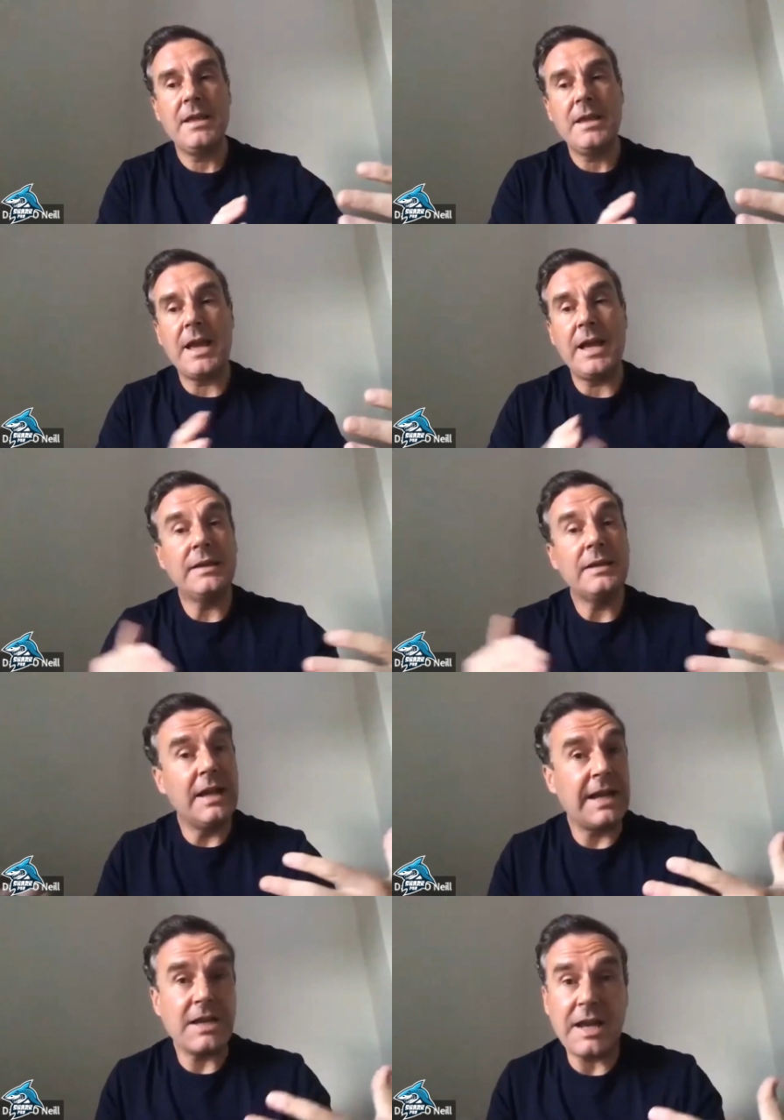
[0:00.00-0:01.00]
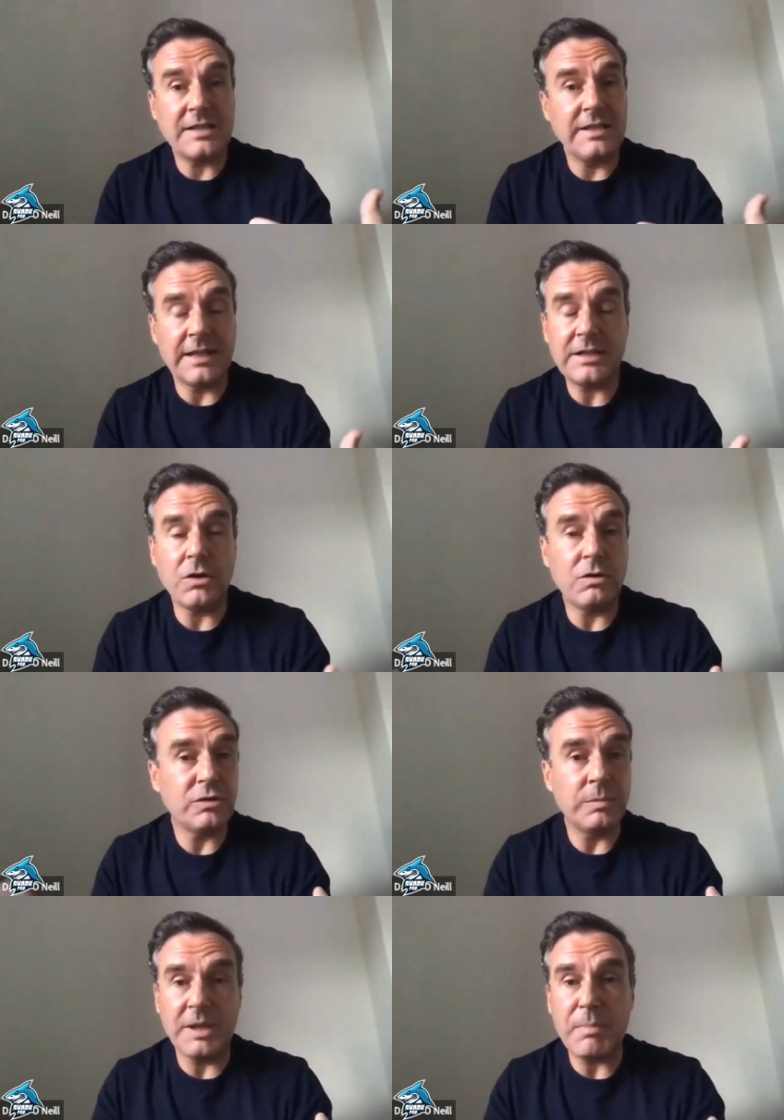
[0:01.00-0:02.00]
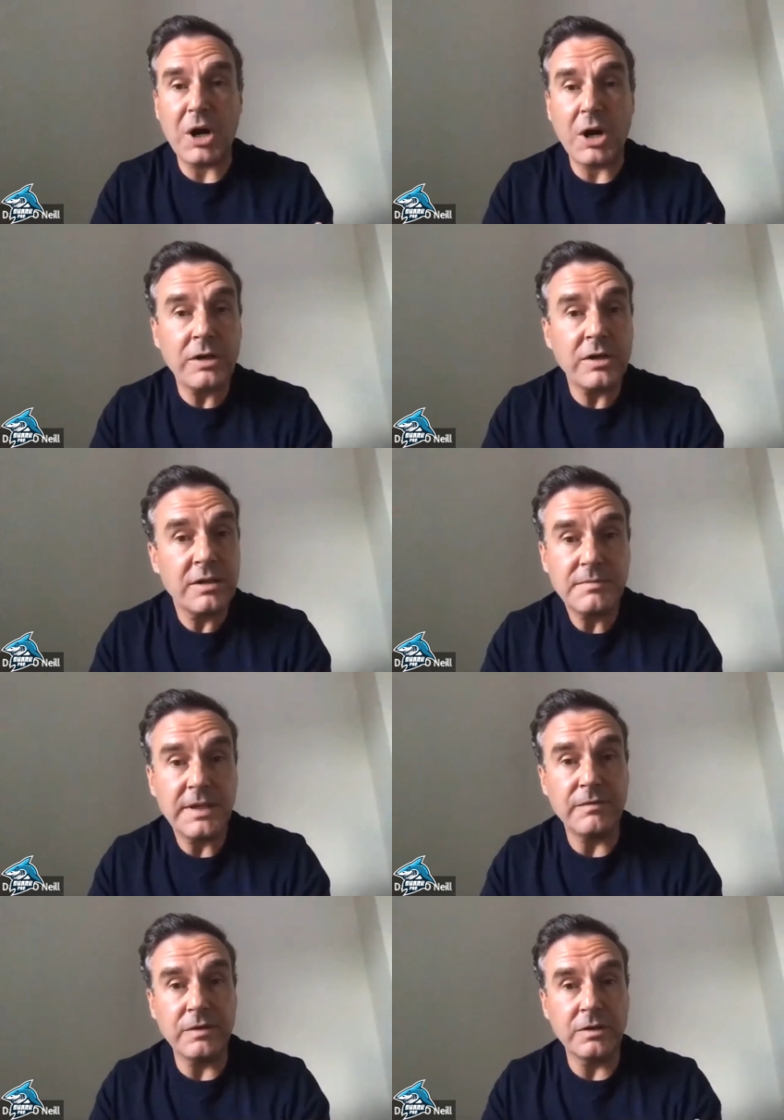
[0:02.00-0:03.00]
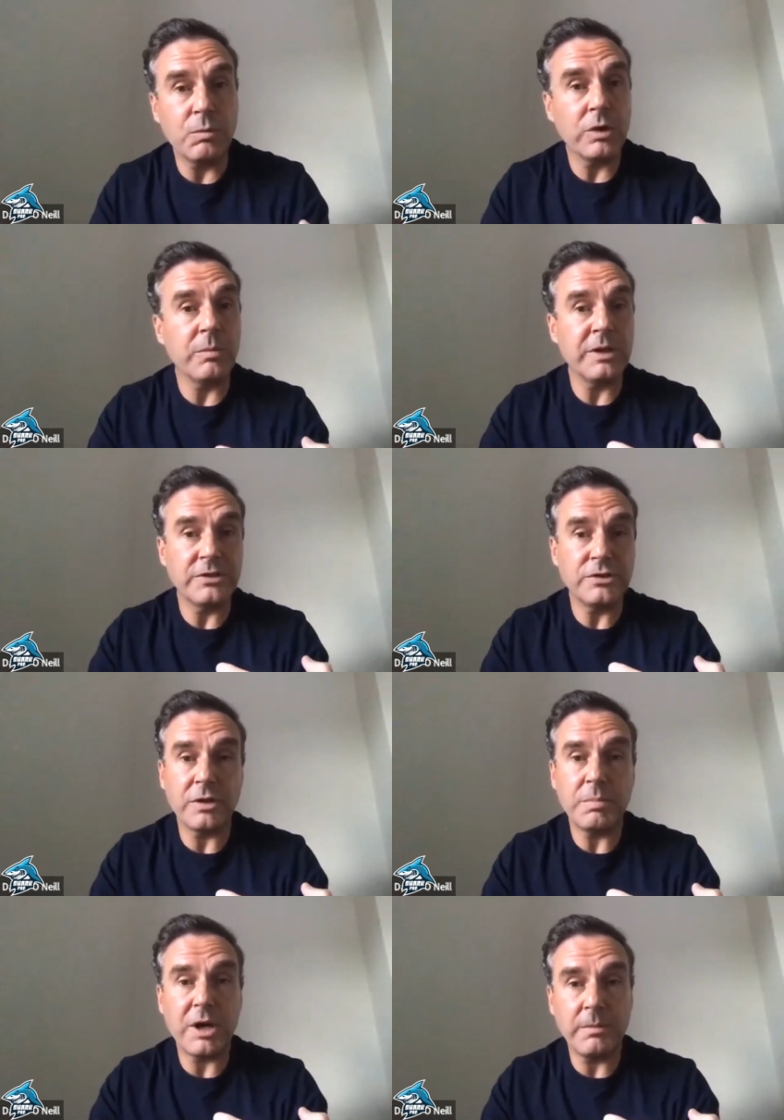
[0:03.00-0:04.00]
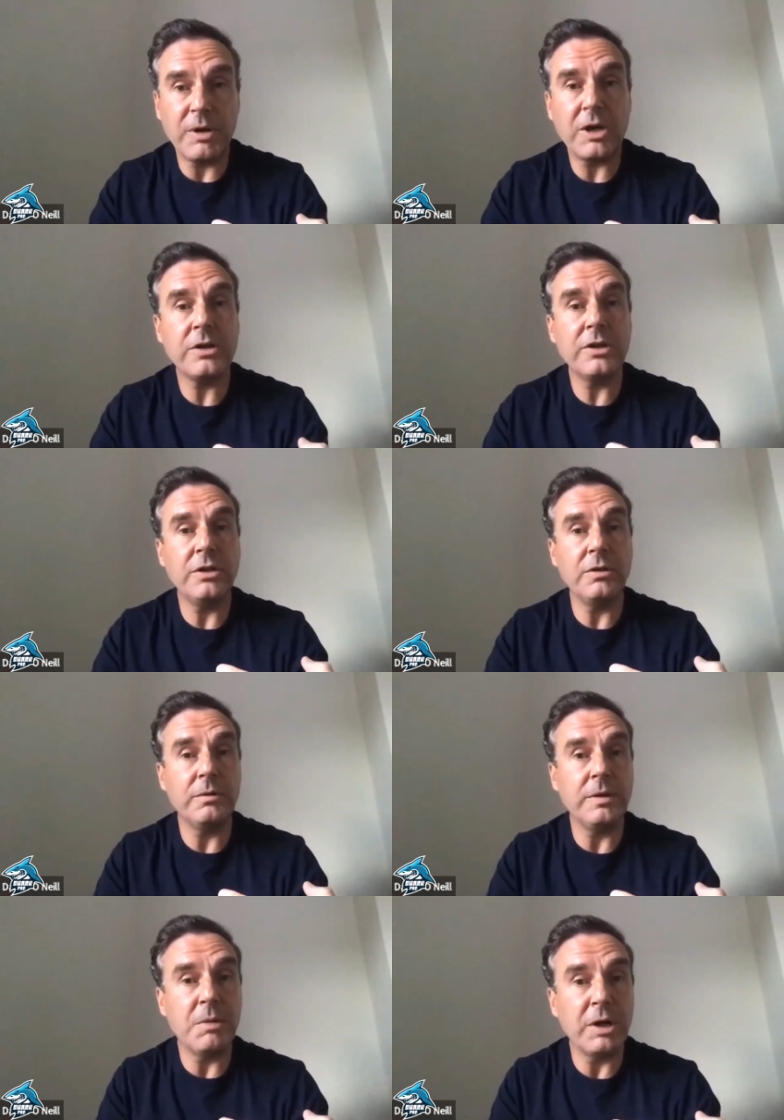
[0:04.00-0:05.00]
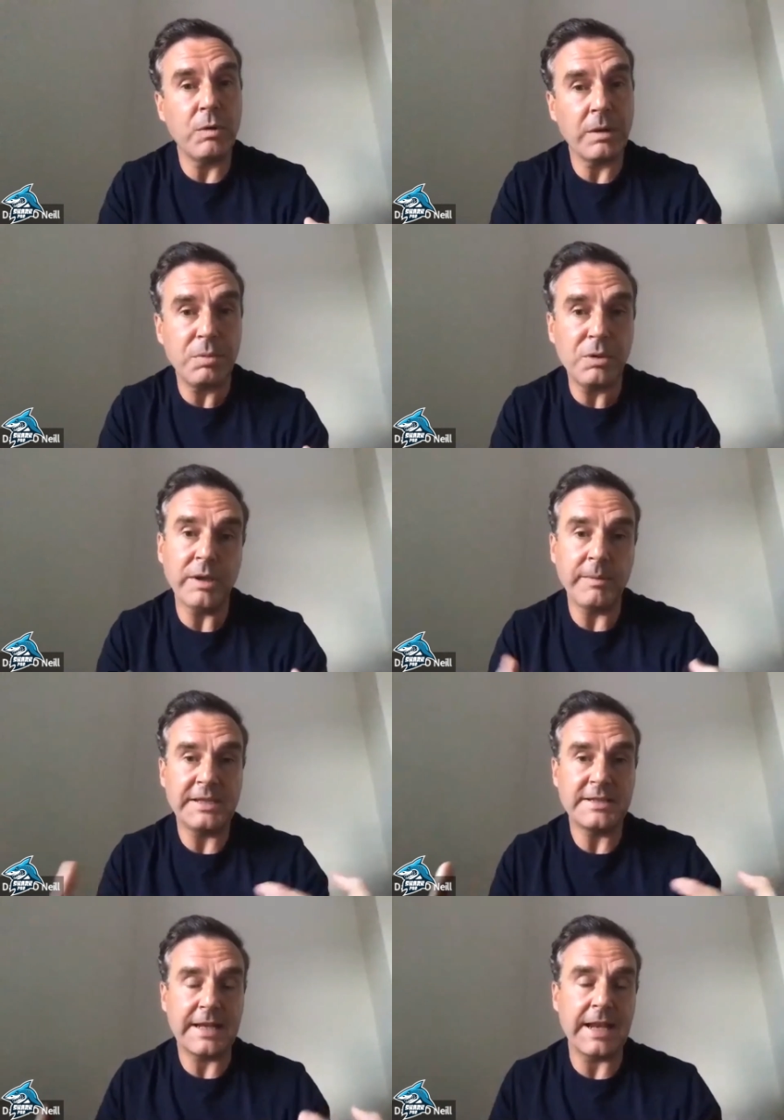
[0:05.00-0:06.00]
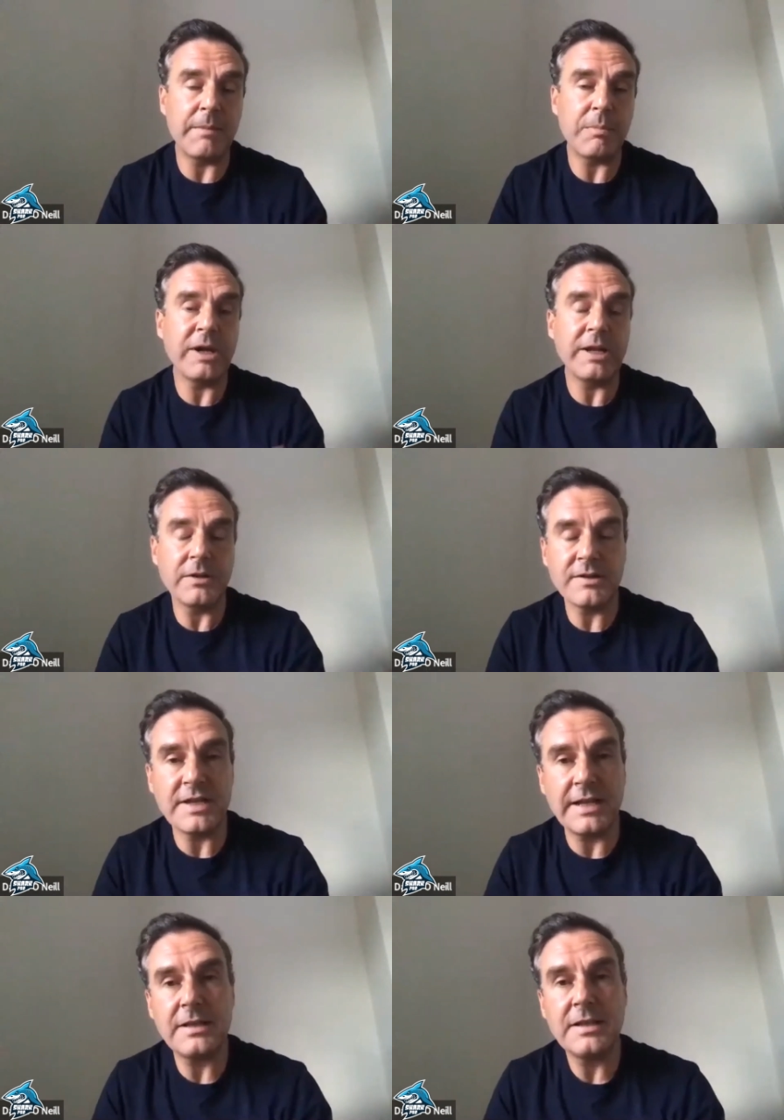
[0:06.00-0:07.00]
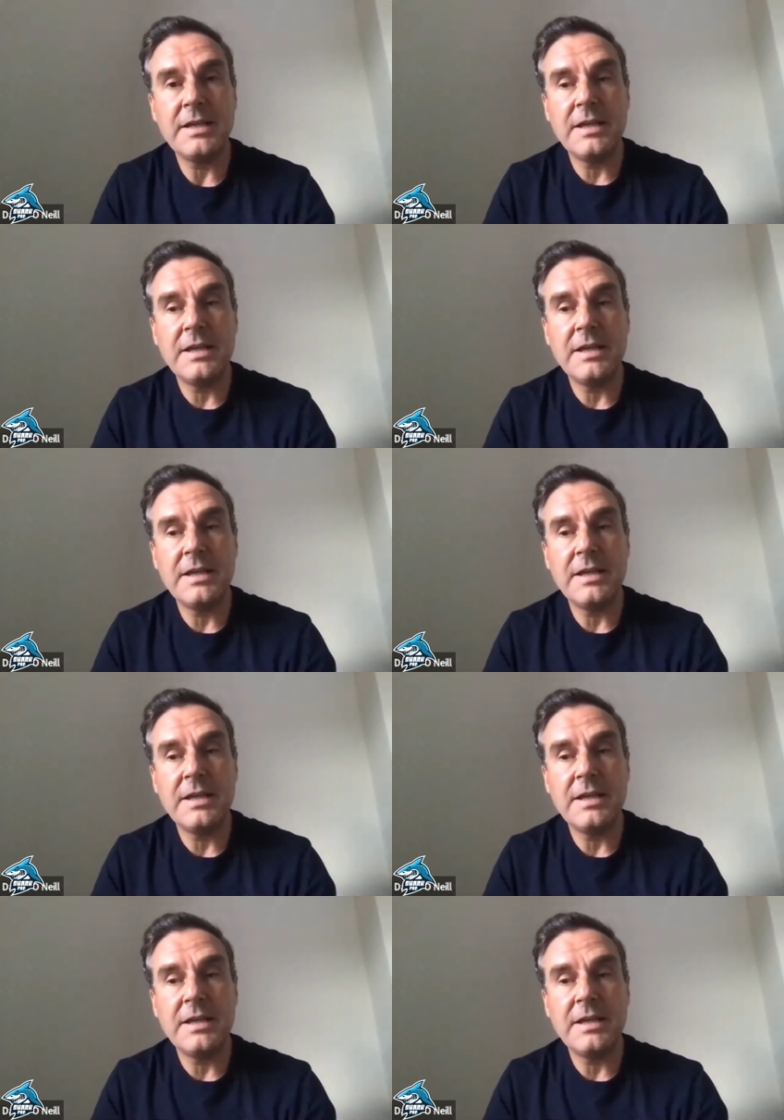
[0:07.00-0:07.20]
uh, actually, that could also be a partner. If you're working with a third party partner, you, you might want to pull them in to collaborate on the sale.